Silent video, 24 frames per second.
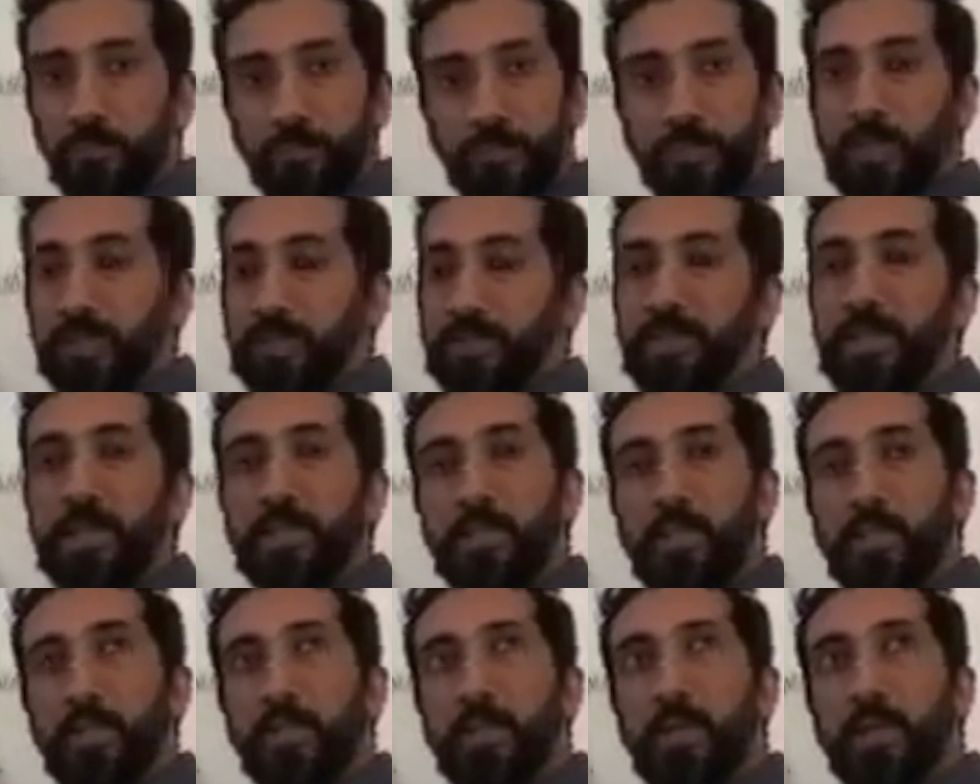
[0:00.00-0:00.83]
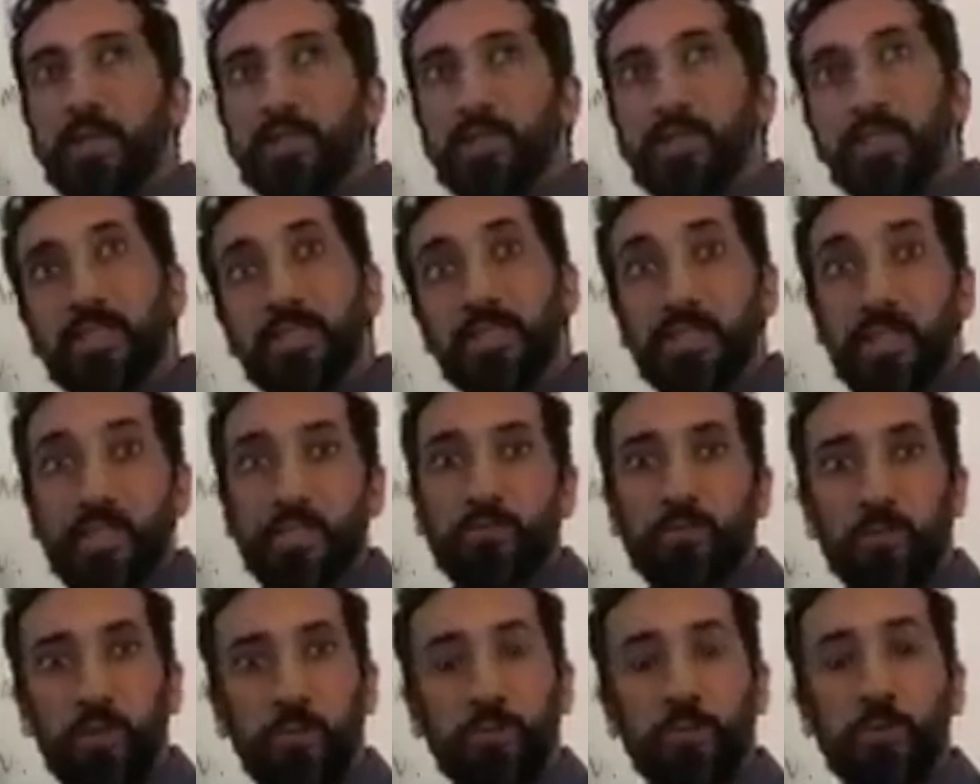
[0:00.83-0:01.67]
That's not a
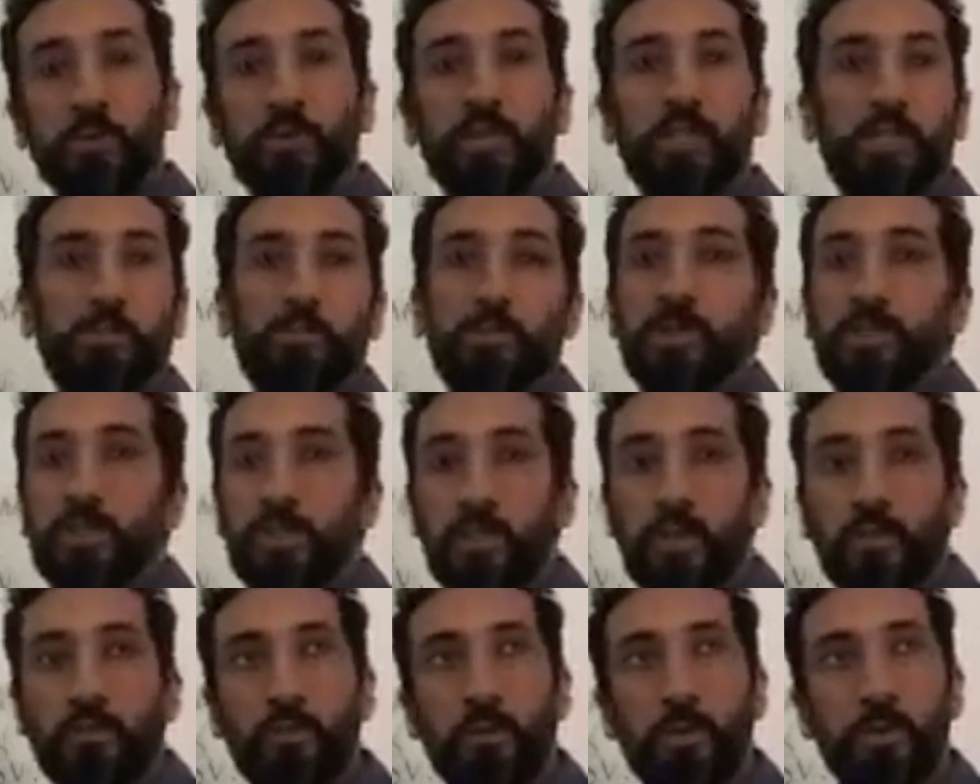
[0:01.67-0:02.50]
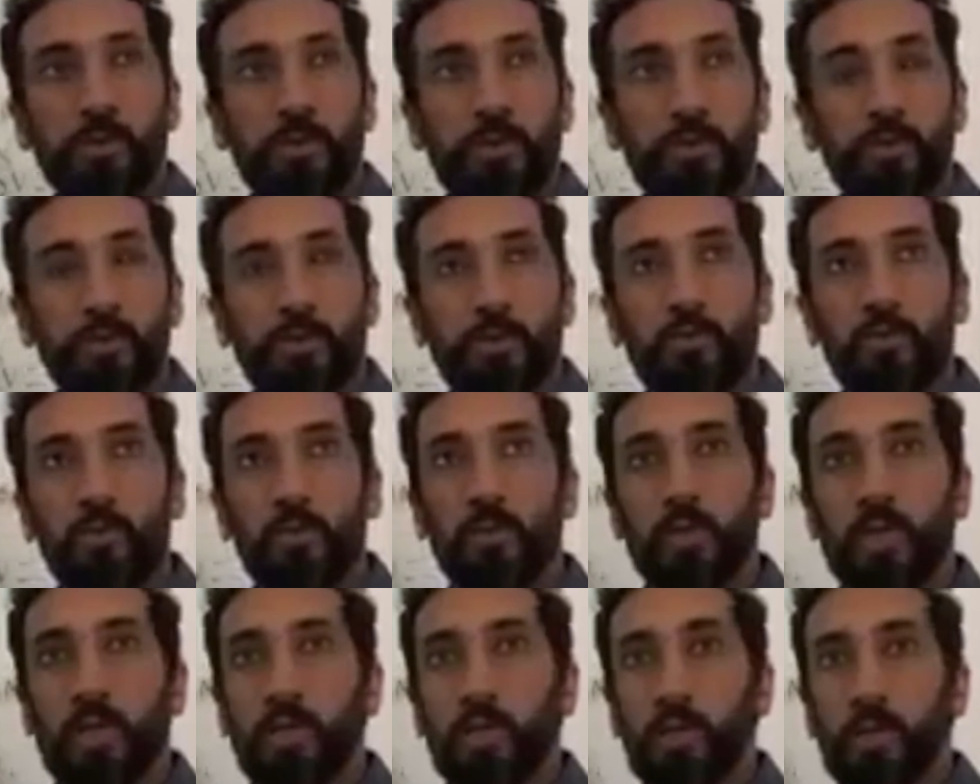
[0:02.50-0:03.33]
successful approach, especially for those of you
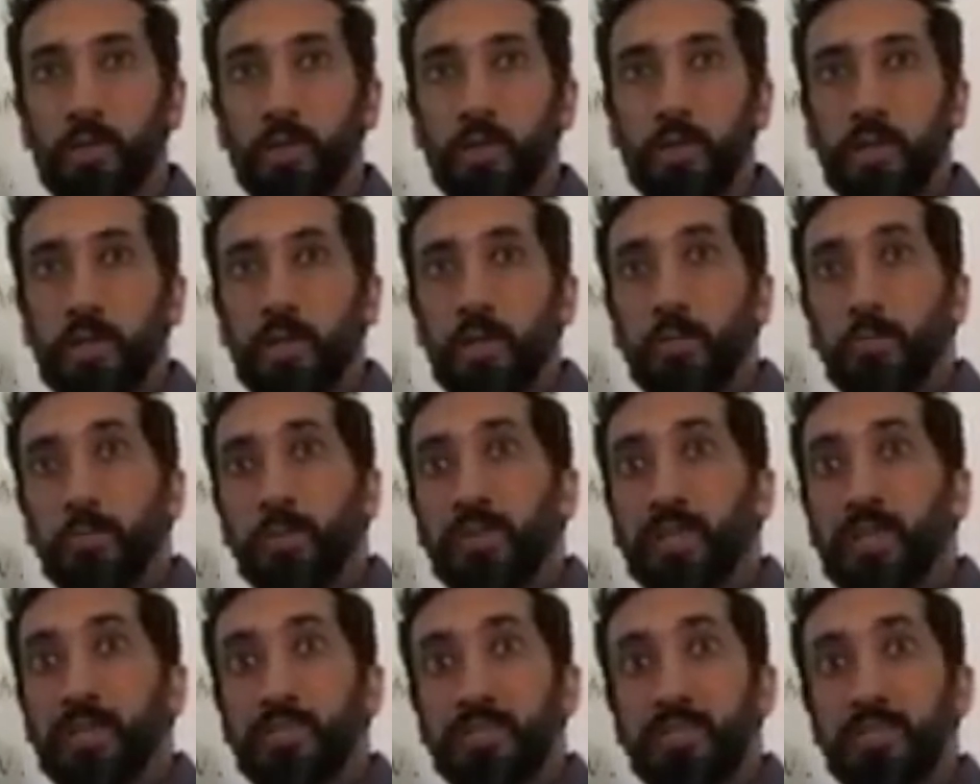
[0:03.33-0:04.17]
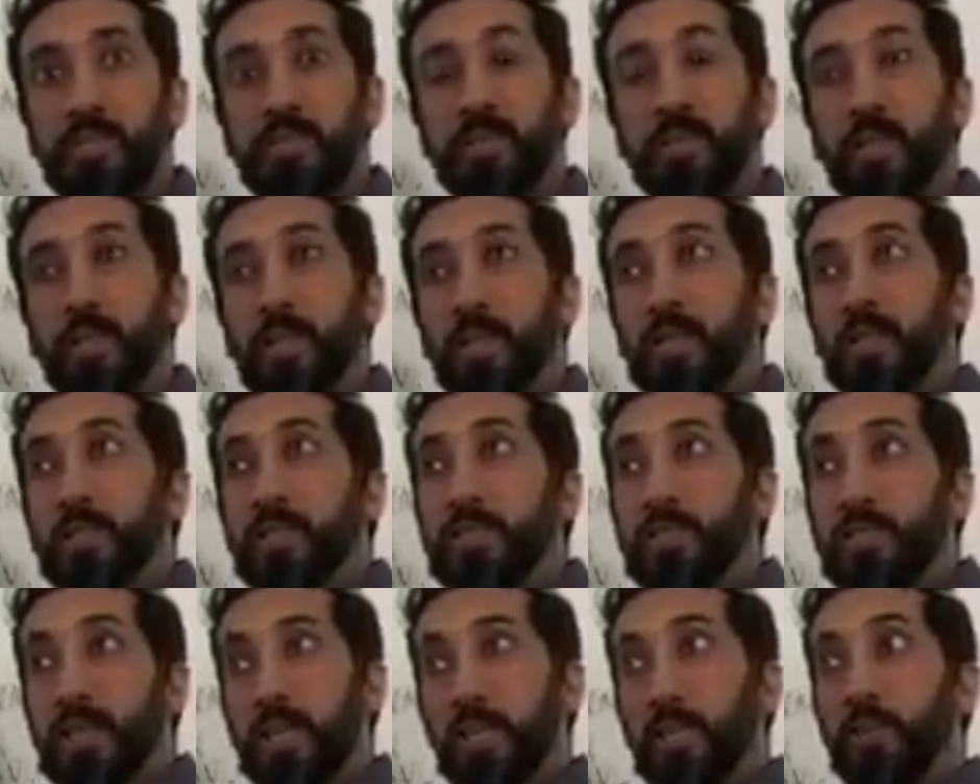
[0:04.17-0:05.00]
that are learning Arabic as a
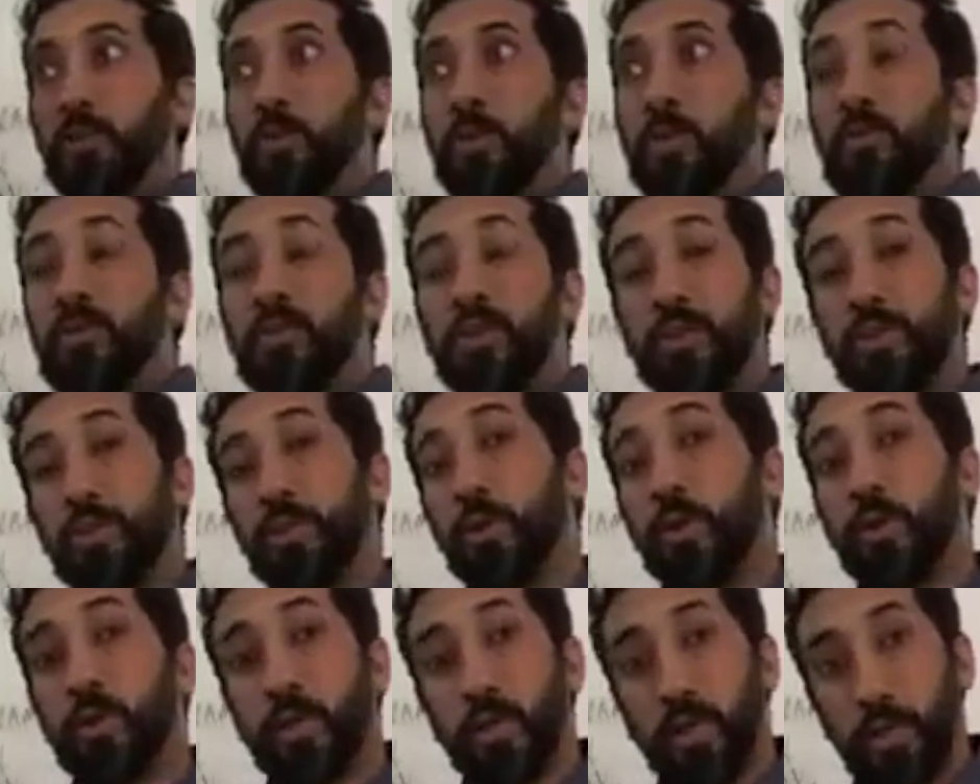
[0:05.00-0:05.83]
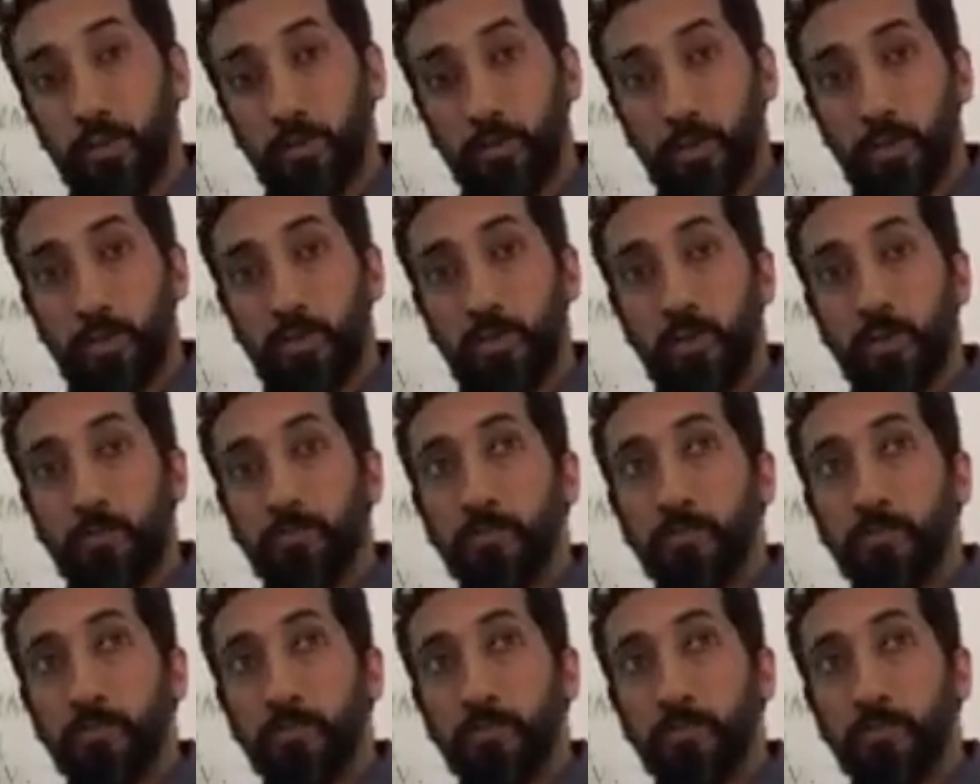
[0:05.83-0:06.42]
second or even third language.